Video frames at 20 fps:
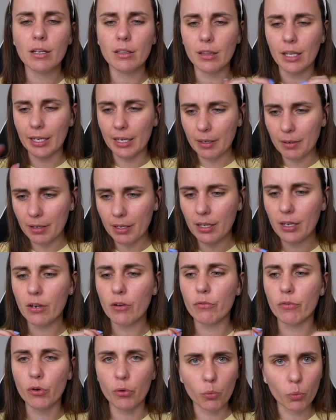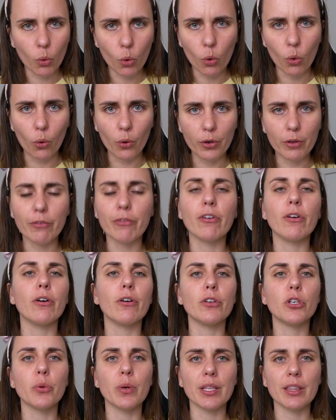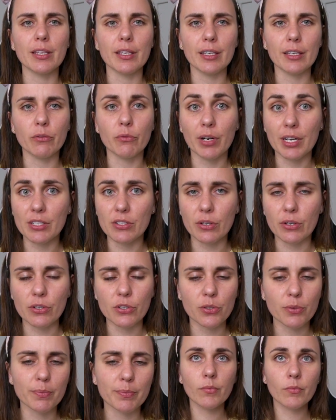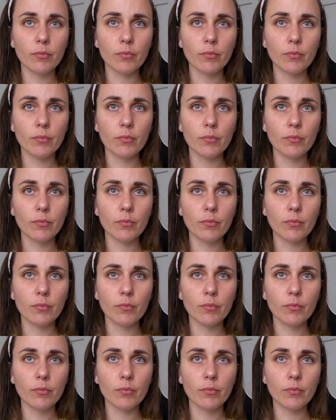like reward for doing the research.